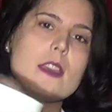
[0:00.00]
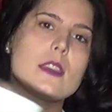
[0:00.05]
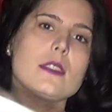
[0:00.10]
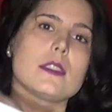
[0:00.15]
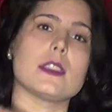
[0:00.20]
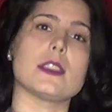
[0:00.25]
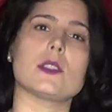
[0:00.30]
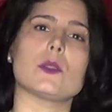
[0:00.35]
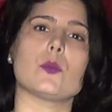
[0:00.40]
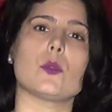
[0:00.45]

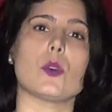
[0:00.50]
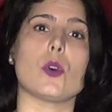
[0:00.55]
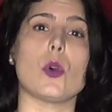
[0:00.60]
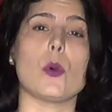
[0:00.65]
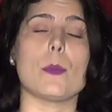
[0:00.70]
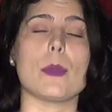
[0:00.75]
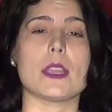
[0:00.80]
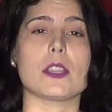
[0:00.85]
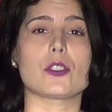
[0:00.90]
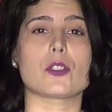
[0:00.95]
This
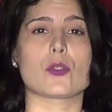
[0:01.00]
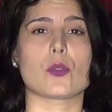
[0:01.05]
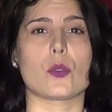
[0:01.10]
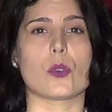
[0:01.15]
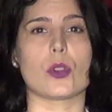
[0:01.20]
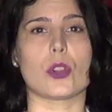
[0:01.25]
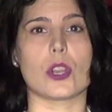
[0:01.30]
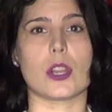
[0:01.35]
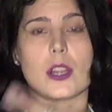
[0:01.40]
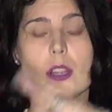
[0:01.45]
will make
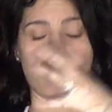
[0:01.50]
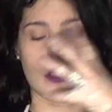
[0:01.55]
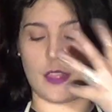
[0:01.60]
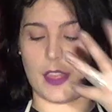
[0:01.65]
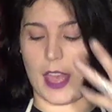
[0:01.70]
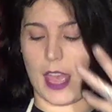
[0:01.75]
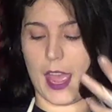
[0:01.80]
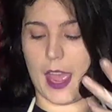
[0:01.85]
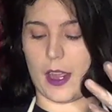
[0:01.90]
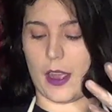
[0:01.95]
sure
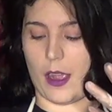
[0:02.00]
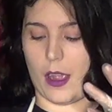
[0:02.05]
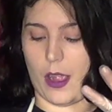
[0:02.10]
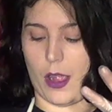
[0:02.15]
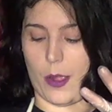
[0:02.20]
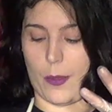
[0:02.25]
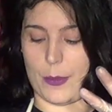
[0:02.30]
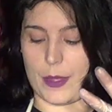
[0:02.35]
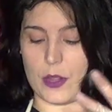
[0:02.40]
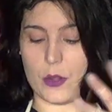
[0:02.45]

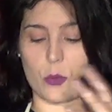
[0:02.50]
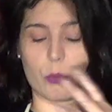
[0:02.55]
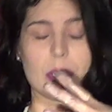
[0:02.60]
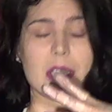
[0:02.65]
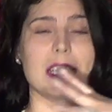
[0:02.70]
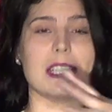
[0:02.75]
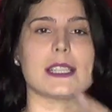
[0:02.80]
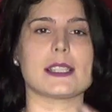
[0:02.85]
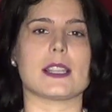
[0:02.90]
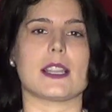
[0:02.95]
that it'll
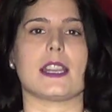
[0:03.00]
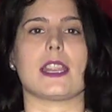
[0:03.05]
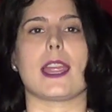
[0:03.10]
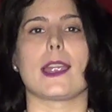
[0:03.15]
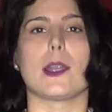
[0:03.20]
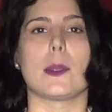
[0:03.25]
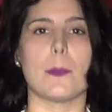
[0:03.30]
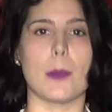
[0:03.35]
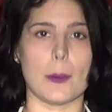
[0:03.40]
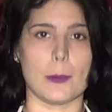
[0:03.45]
release any
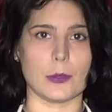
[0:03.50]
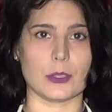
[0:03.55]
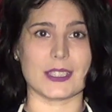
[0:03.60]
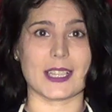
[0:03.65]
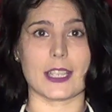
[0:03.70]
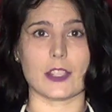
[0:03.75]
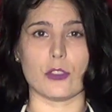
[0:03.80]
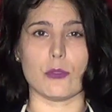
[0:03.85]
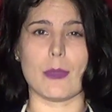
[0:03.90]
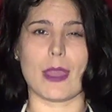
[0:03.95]
air bubbles
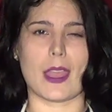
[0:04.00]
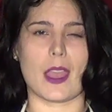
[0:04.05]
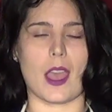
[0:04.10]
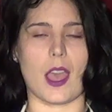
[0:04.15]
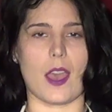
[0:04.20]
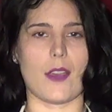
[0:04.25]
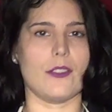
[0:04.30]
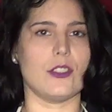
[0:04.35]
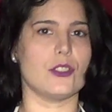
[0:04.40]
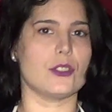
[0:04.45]
that you may
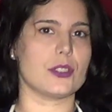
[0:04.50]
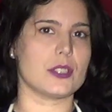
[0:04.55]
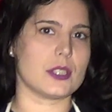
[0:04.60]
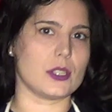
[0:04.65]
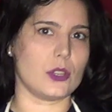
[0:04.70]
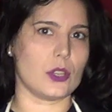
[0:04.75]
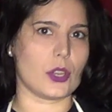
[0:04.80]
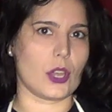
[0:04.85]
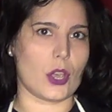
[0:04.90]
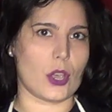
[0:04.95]
have in your
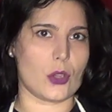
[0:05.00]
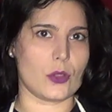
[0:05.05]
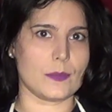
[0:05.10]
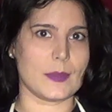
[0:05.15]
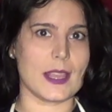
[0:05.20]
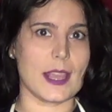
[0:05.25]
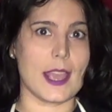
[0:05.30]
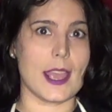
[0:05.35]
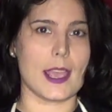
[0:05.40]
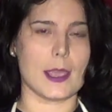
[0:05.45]
silicone
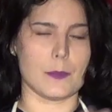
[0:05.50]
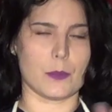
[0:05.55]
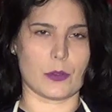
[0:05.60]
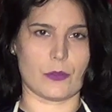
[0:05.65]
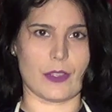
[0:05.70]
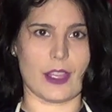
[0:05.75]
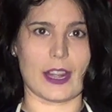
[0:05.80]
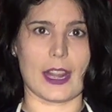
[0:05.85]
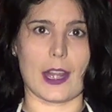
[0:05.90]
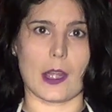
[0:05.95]
and
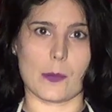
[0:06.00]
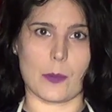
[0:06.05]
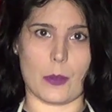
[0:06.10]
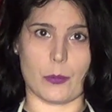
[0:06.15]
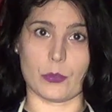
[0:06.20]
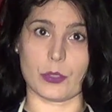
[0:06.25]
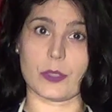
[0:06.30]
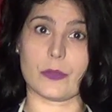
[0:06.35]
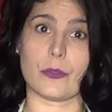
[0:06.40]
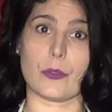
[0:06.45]
prevent air
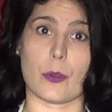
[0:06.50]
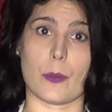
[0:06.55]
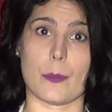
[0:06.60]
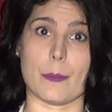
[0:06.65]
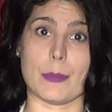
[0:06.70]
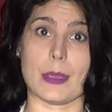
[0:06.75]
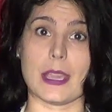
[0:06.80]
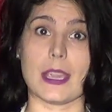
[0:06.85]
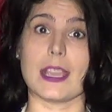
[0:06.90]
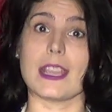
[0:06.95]
bubbles from
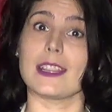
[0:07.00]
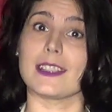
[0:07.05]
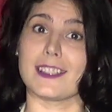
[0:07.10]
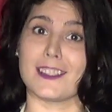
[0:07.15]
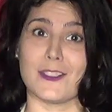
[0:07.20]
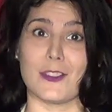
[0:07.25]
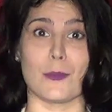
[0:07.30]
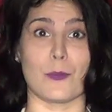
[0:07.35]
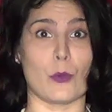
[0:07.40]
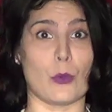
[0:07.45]
being
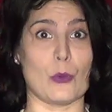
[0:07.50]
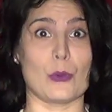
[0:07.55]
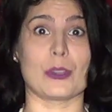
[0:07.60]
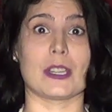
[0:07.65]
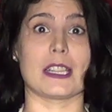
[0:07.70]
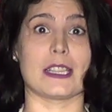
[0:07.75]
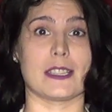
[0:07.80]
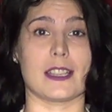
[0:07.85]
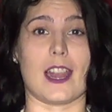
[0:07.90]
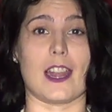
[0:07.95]
in your mold
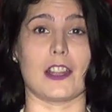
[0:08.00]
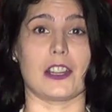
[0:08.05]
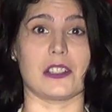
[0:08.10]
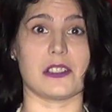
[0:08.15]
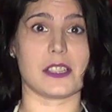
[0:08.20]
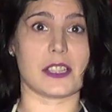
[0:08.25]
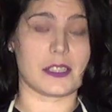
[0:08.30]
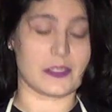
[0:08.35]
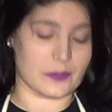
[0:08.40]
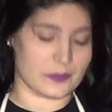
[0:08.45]

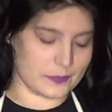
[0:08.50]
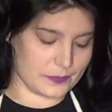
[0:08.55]
entirely.